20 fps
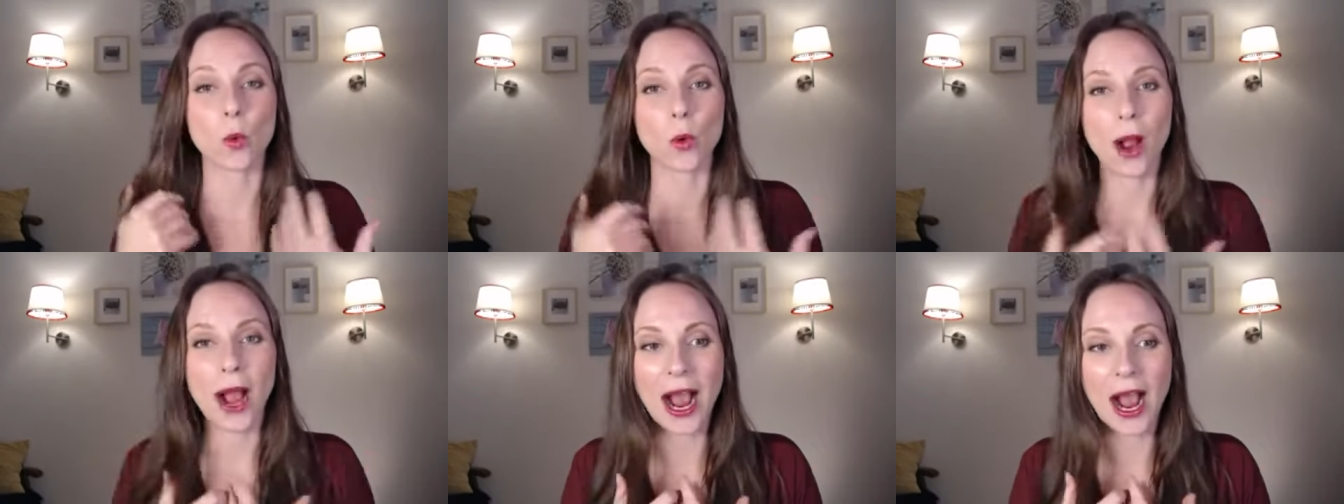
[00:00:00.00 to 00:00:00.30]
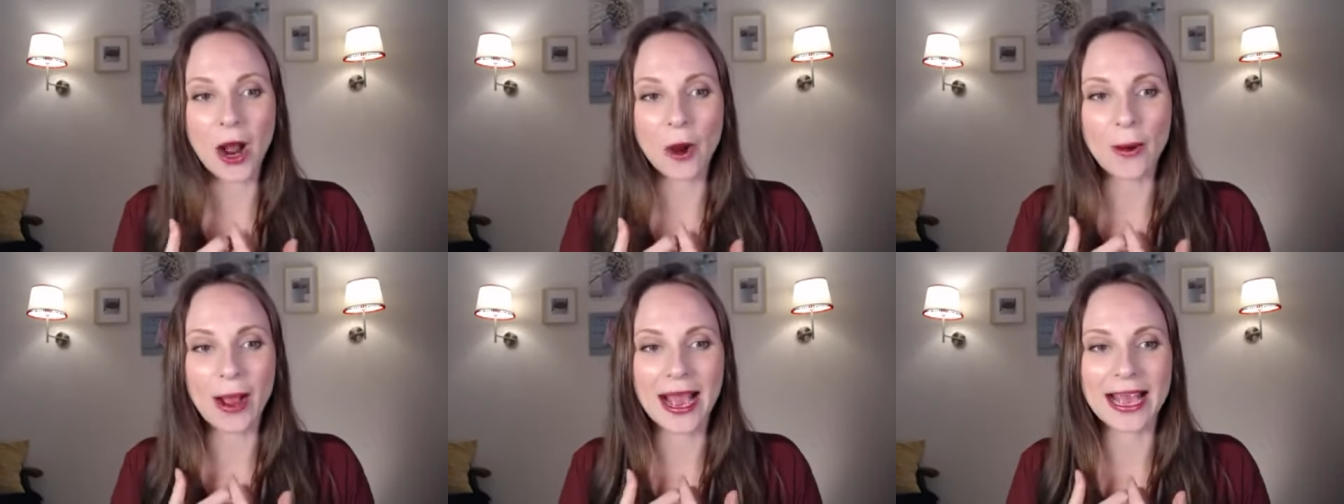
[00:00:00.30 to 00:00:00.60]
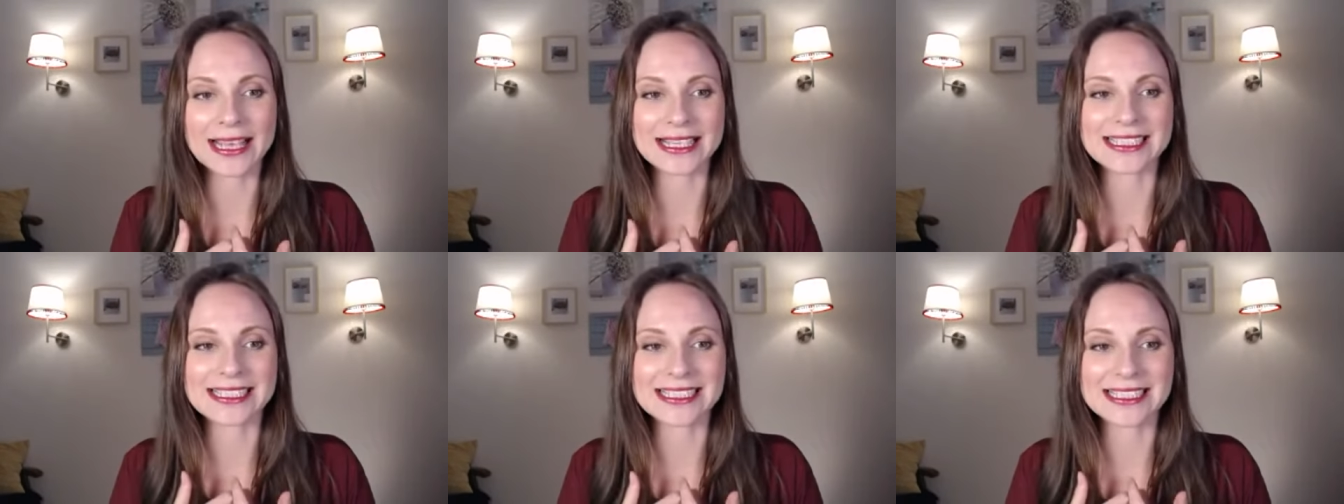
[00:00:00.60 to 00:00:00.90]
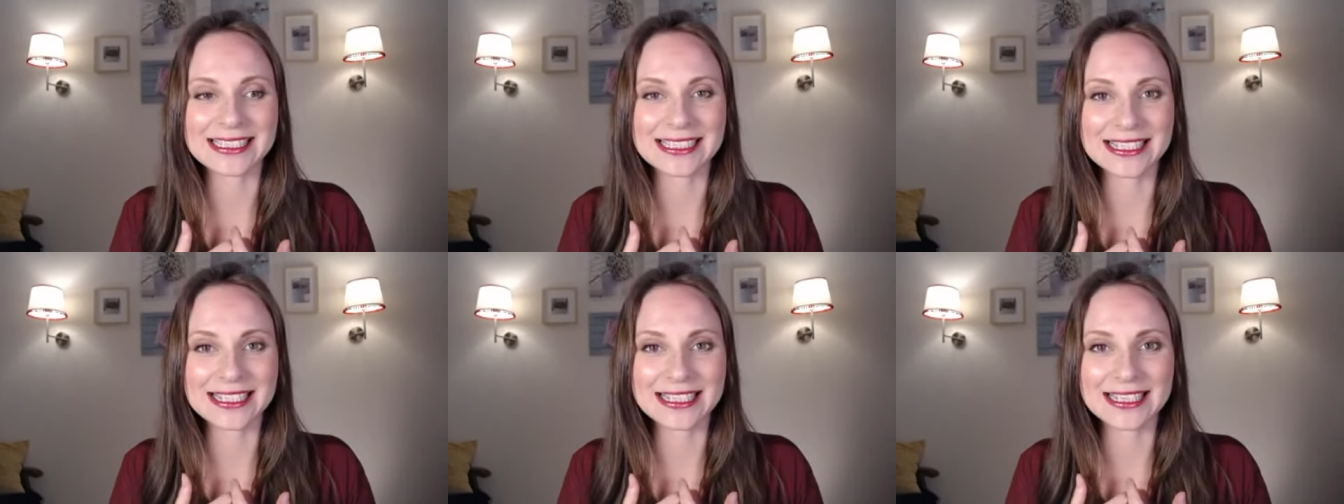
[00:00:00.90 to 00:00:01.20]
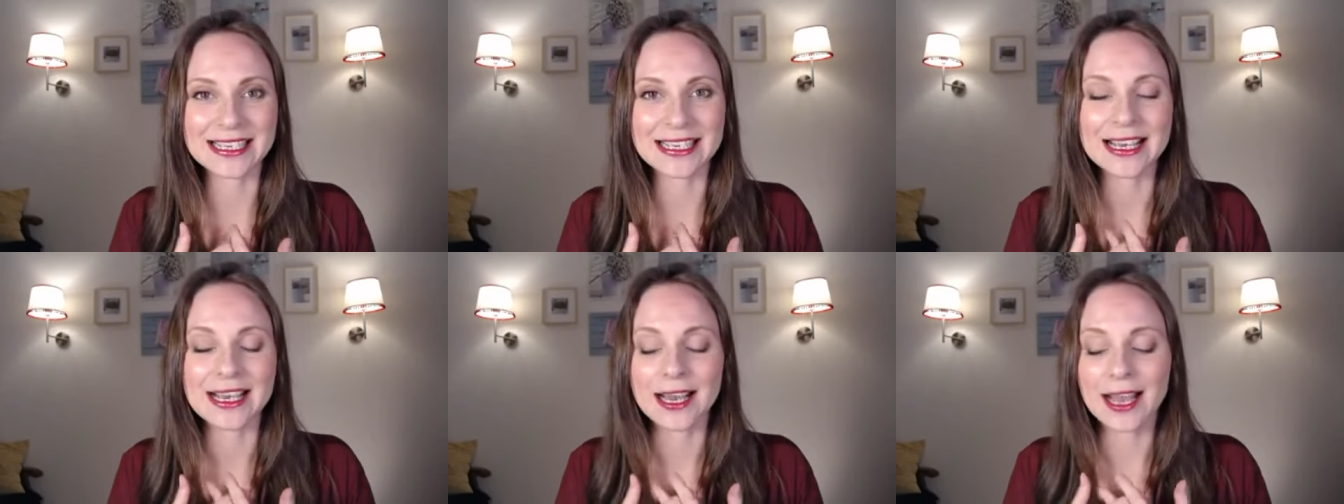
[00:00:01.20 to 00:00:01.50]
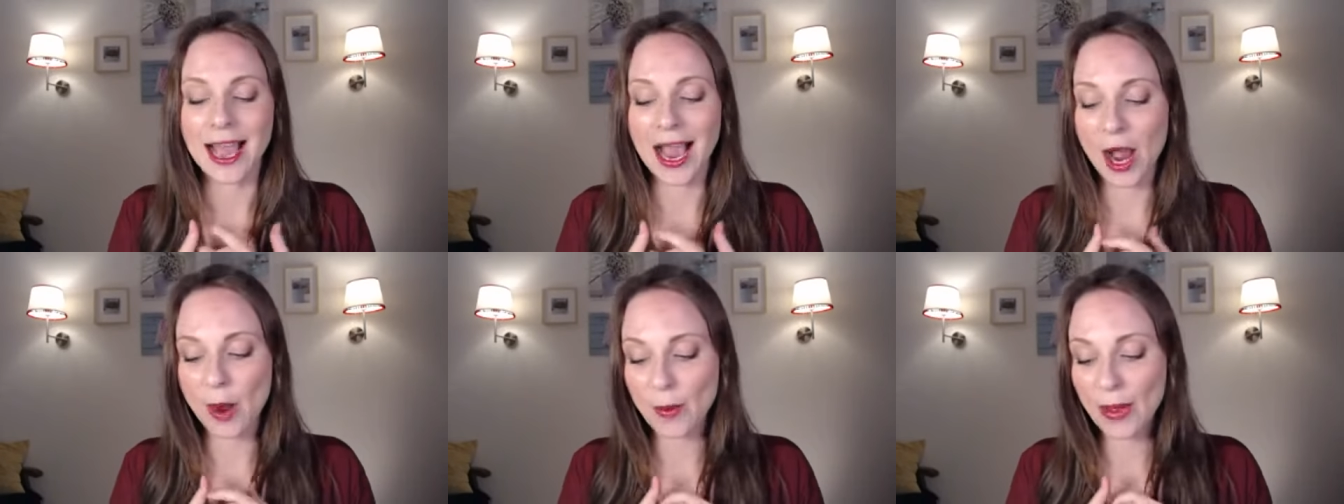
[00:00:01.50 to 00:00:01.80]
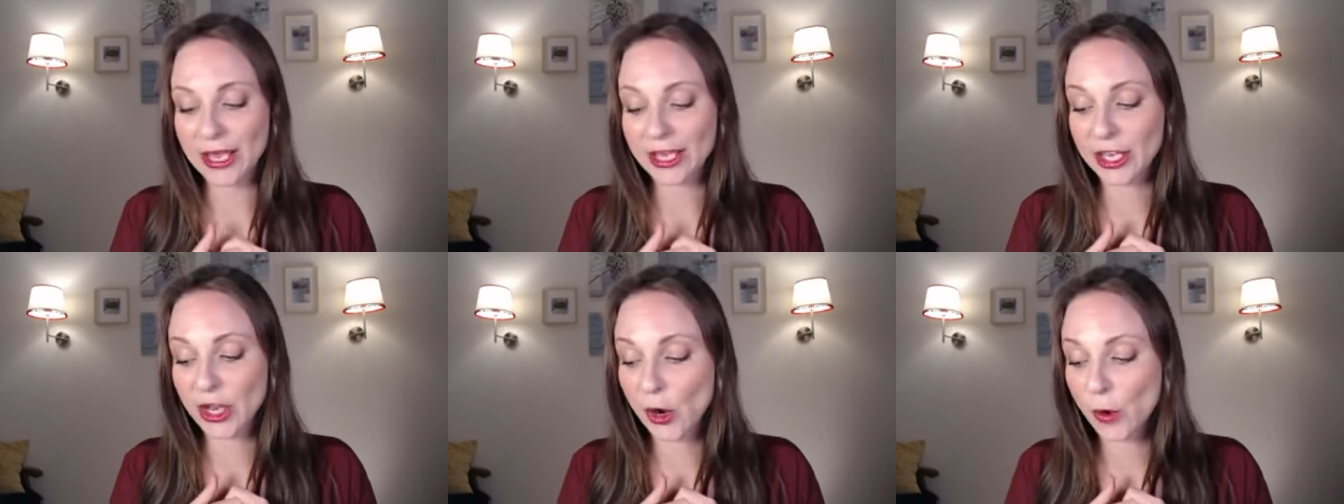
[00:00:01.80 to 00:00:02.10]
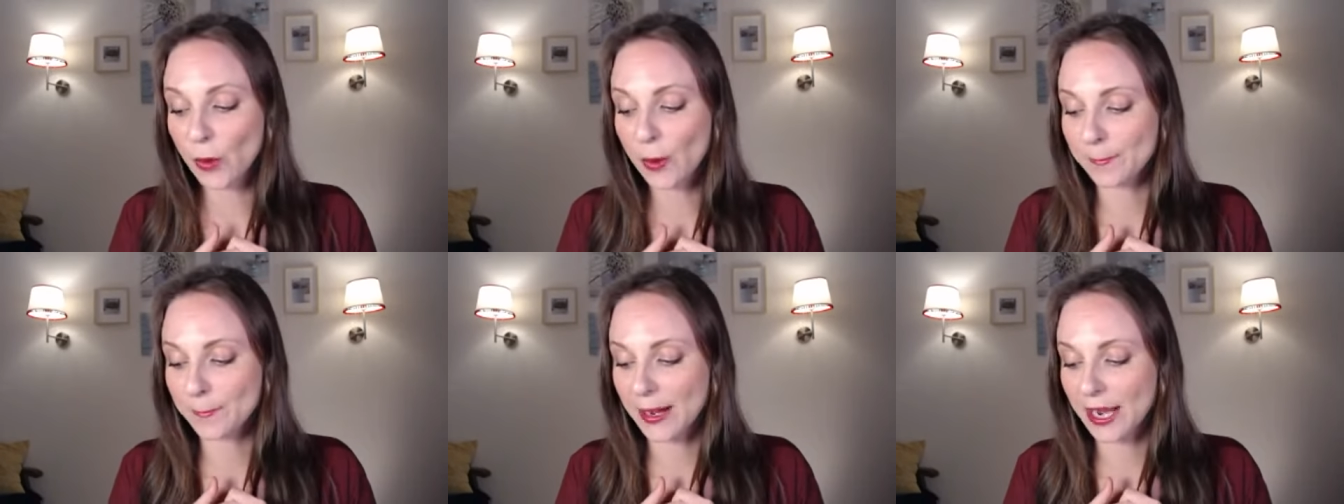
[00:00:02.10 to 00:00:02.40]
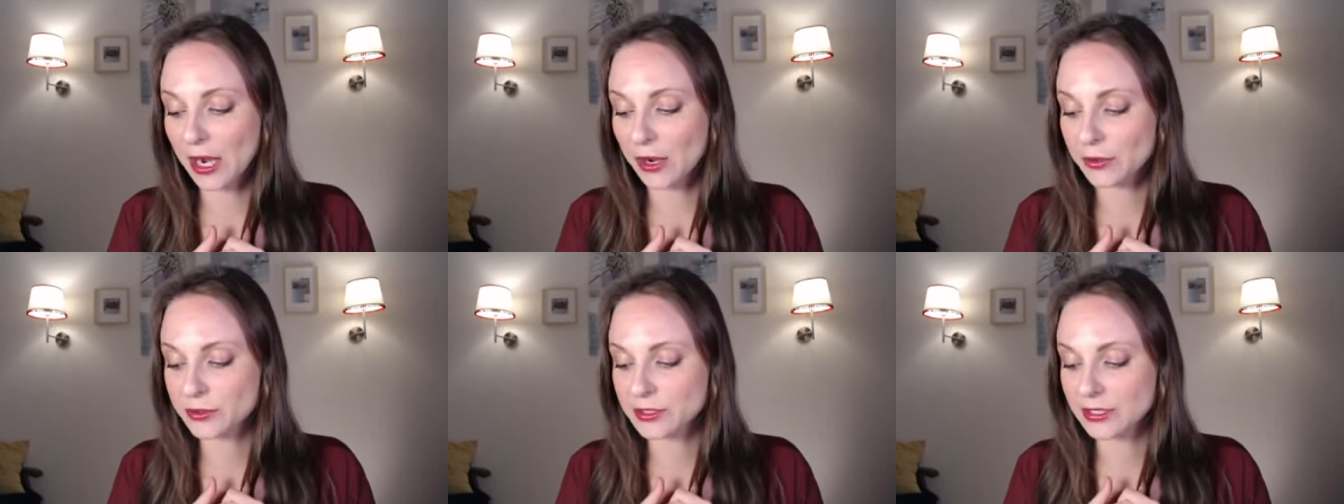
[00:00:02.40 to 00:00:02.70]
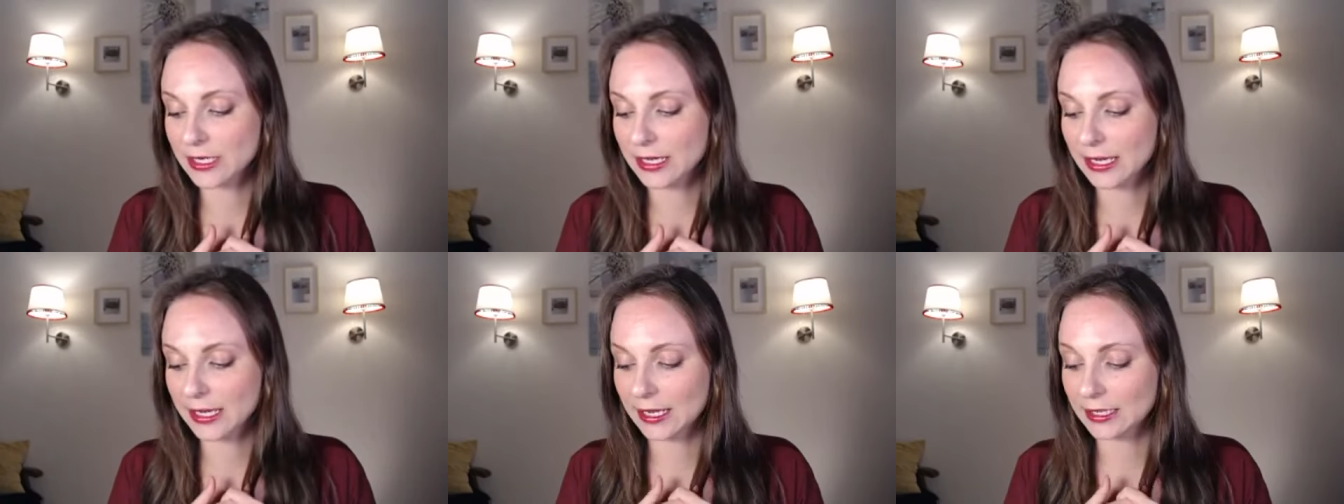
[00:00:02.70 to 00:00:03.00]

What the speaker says: how I go about